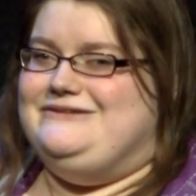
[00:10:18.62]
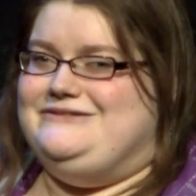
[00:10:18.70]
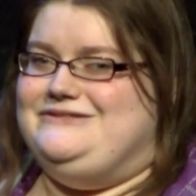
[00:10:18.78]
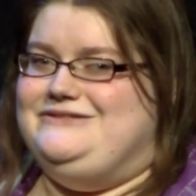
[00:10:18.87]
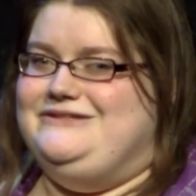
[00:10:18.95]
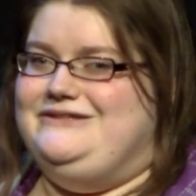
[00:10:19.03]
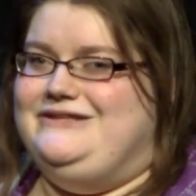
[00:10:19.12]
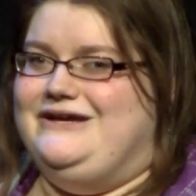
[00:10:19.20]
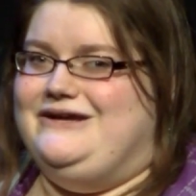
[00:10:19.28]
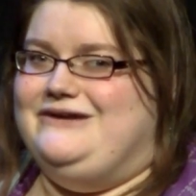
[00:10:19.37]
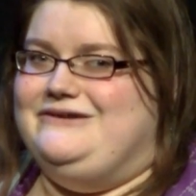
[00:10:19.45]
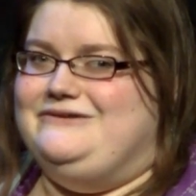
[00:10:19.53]
of stood
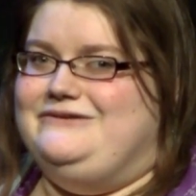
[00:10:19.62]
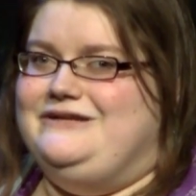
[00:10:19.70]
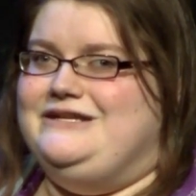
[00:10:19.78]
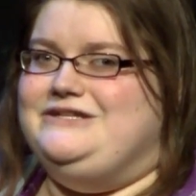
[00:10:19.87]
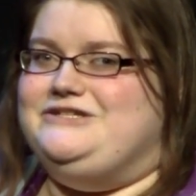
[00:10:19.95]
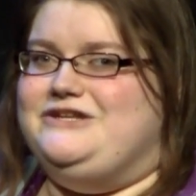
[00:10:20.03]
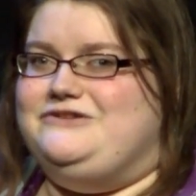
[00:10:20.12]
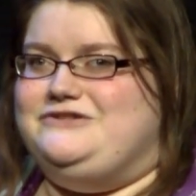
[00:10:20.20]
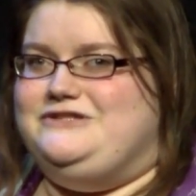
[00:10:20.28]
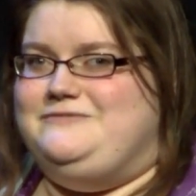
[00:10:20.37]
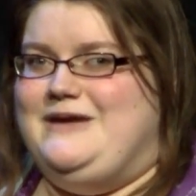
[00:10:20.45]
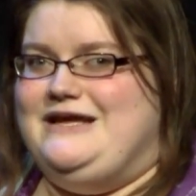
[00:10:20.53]
there in each other's
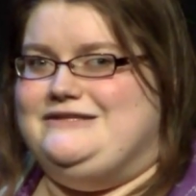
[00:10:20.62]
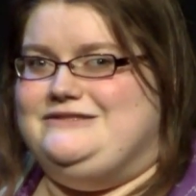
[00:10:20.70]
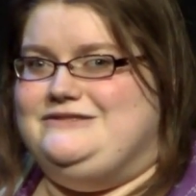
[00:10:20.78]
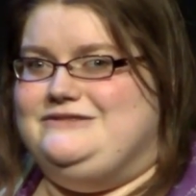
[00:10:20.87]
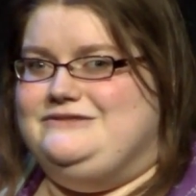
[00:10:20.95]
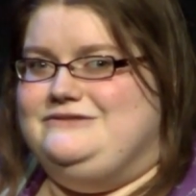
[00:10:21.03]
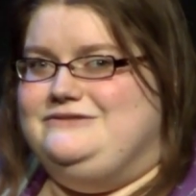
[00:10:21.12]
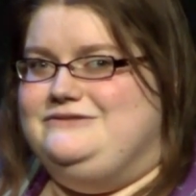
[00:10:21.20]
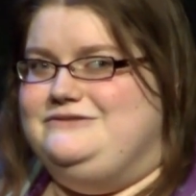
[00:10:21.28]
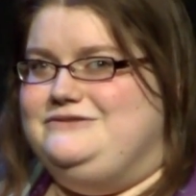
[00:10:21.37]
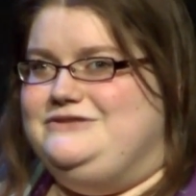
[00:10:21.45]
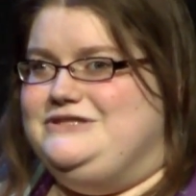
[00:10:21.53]
space,
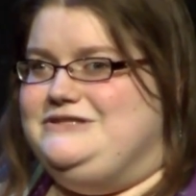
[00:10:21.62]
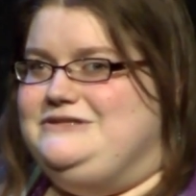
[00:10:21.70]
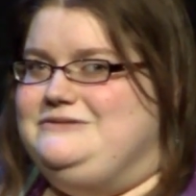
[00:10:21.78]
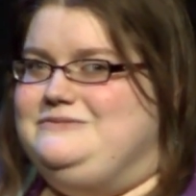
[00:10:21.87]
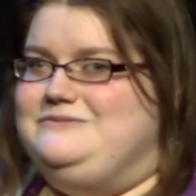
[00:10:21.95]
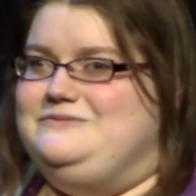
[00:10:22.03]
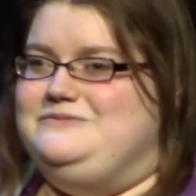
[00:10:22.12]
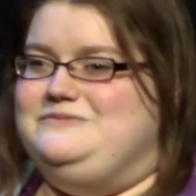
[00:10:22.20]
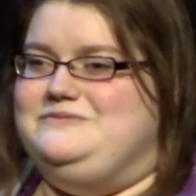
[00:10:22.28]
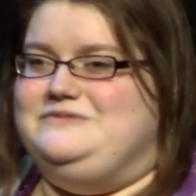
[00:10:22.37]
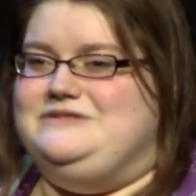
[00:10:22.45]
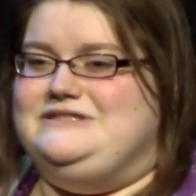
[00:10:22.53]
just
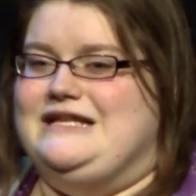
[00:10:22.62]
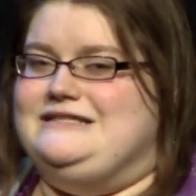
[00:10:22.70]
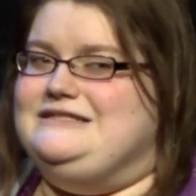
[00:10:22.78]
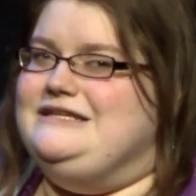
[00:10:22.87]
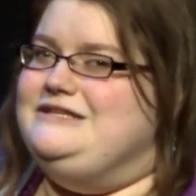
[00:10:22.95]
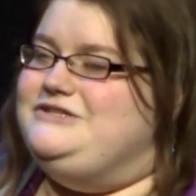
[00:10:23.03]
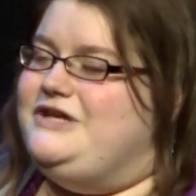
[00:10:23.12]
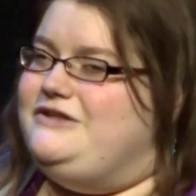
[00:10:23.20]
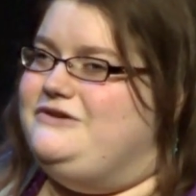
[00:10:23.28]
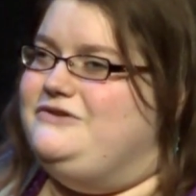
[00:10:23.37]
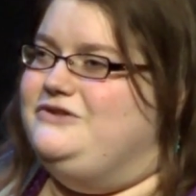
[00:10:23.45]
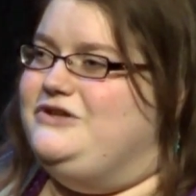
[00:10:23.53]
sensing each
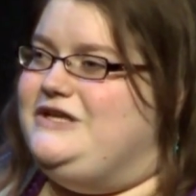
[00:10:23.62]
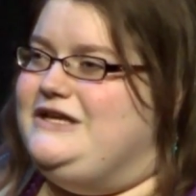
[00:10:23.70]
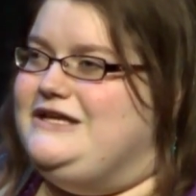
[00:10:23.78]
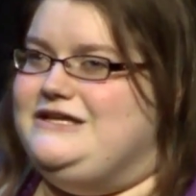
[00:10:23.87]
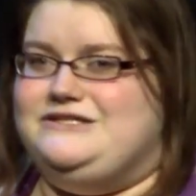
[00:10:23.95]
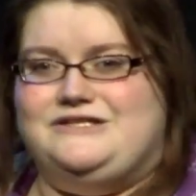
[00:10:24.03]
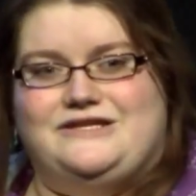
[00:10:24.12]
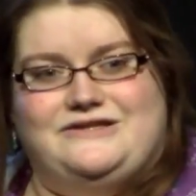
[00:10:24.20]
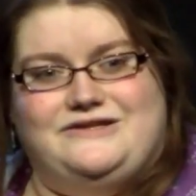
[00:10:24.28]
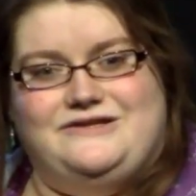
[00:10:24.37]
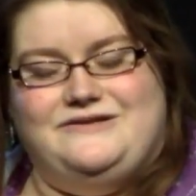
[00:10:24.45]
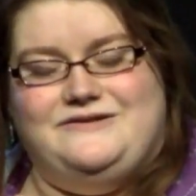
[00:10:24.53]
other and looking at each other.